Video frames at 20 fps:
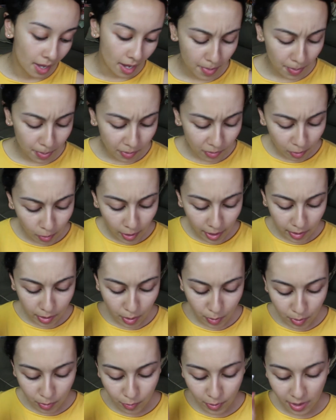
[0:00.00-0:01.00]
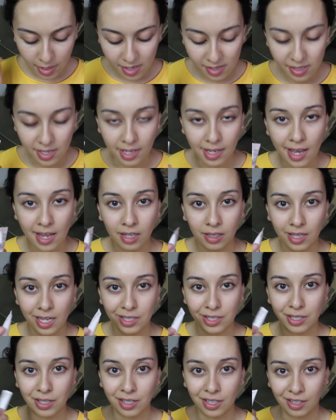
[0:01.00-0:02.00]
But before I go in with this, I kind of
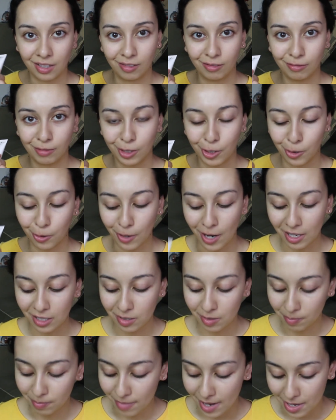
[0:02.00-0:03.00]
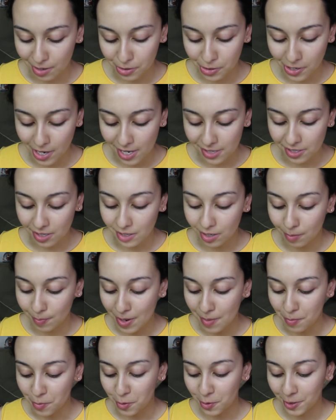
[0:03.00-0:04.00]
like to correct my under eyes a little
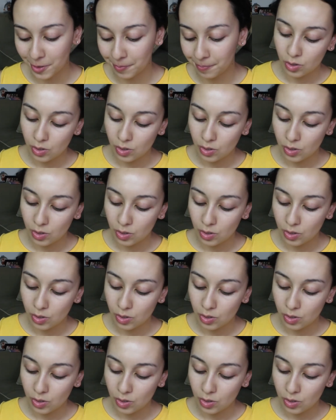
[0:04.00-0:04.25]
bit more.